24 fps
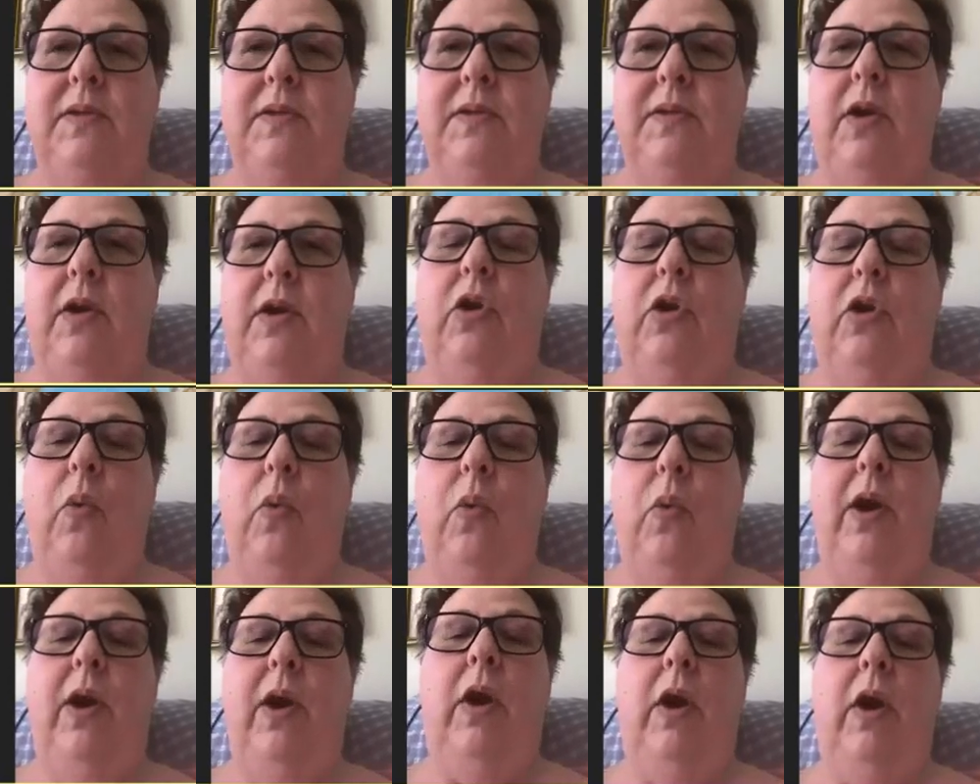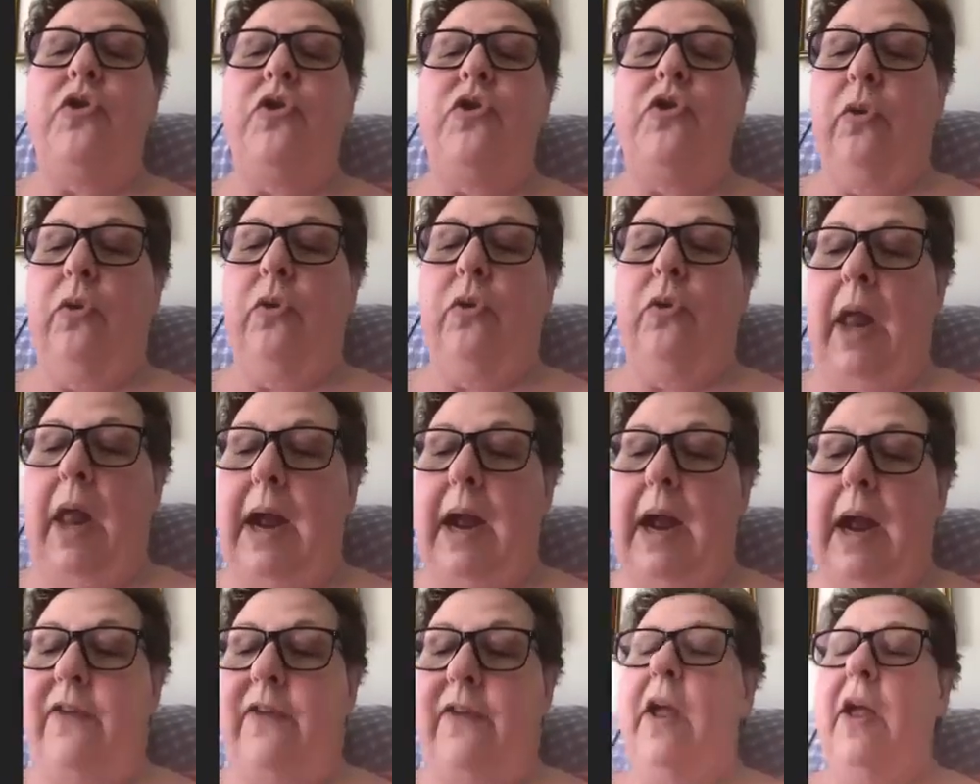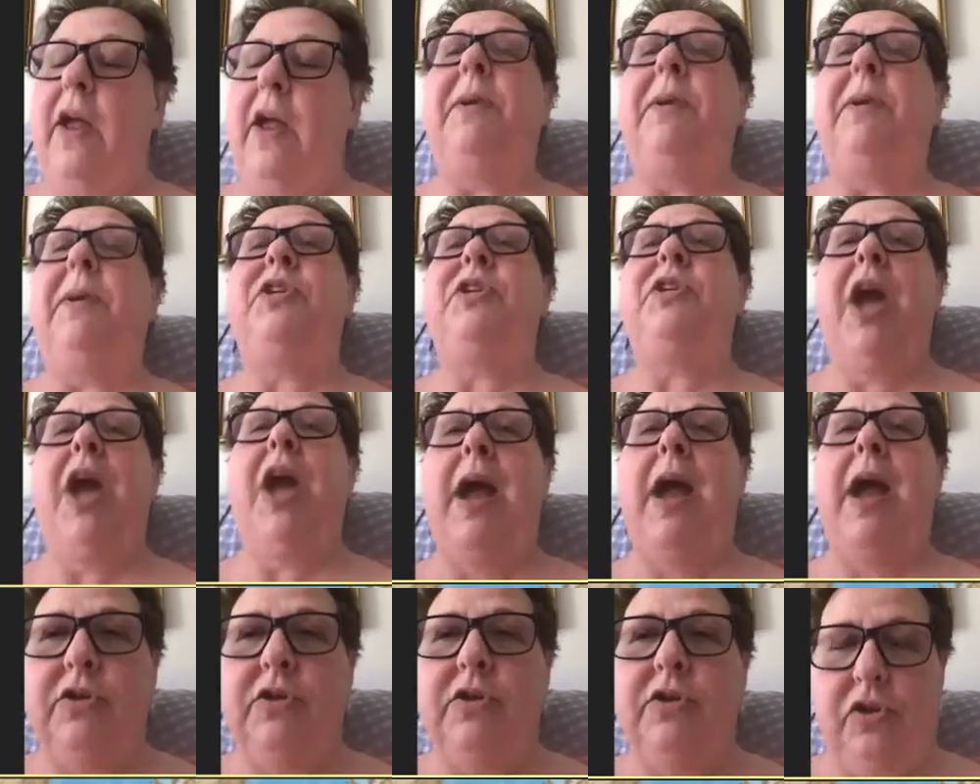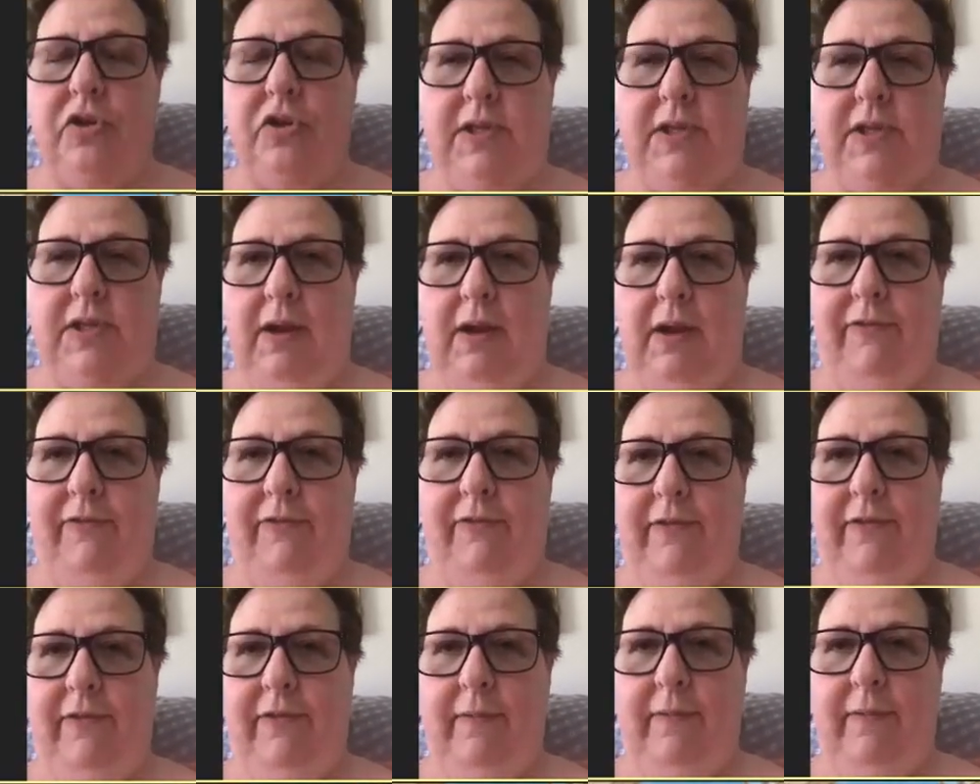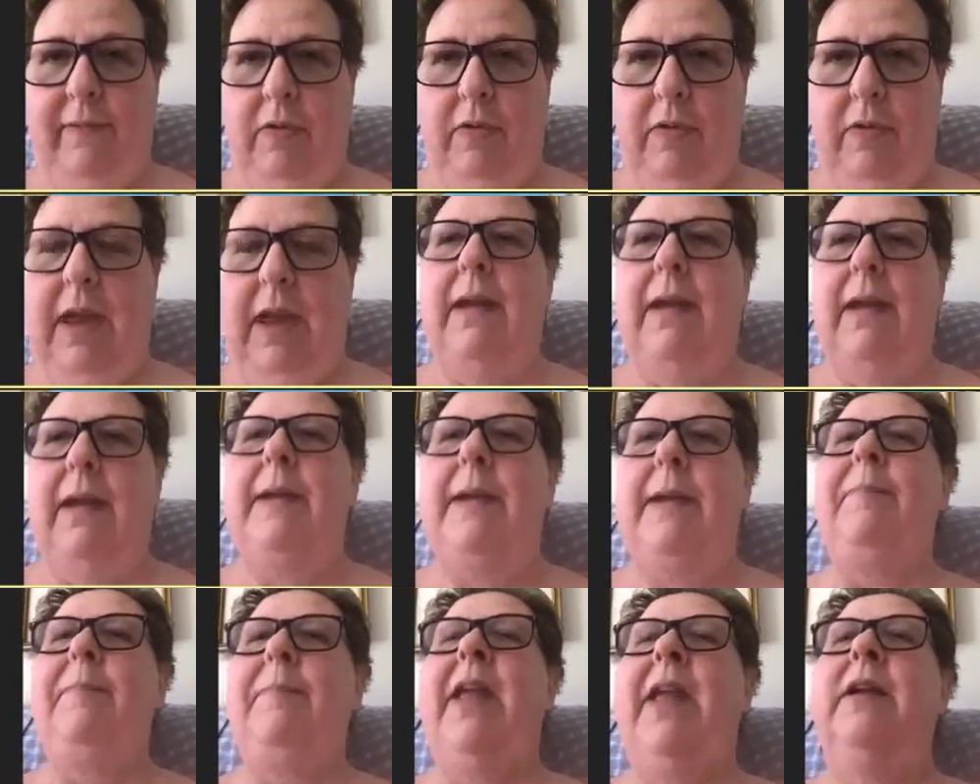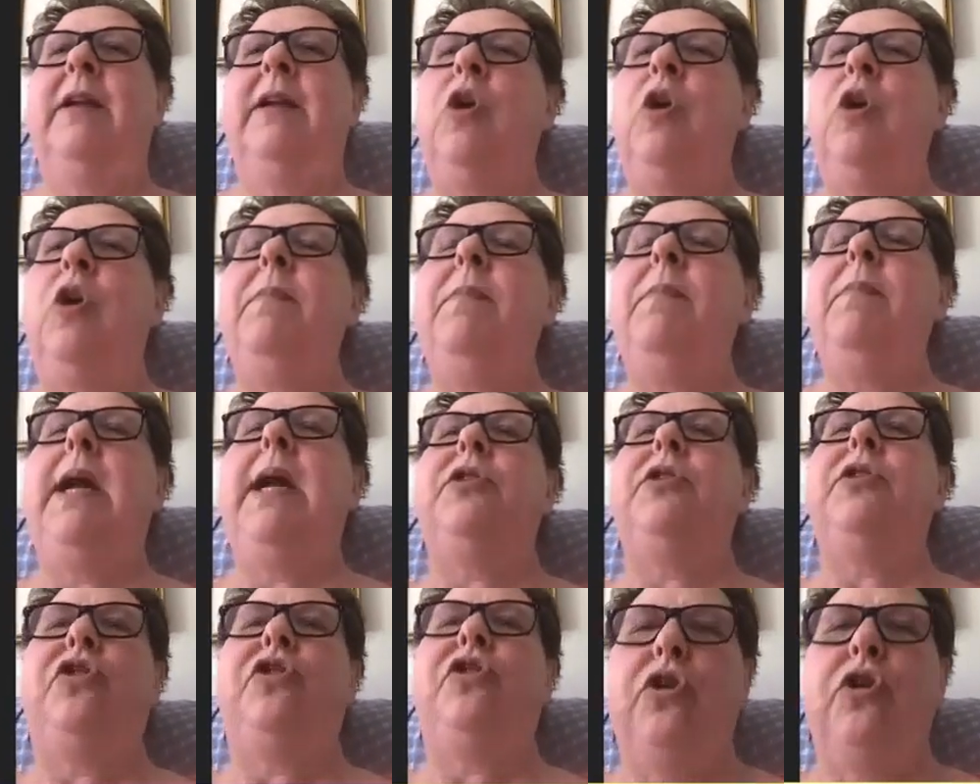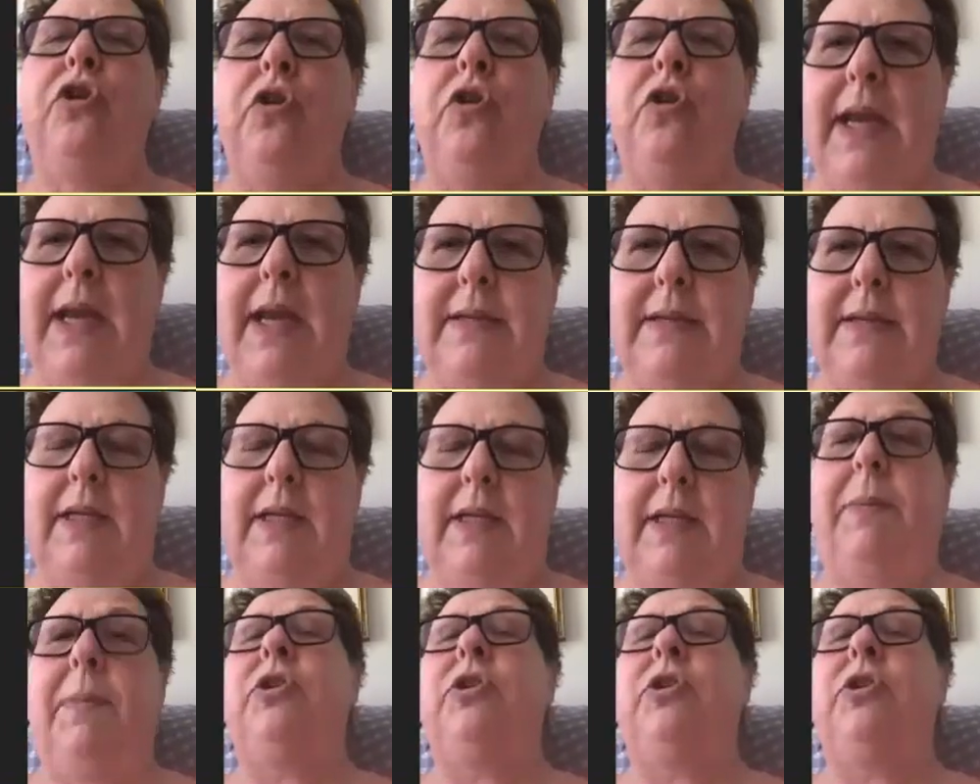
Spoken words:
that are going on in your life, but challenge yourself. Okay. Don't make it too easy, but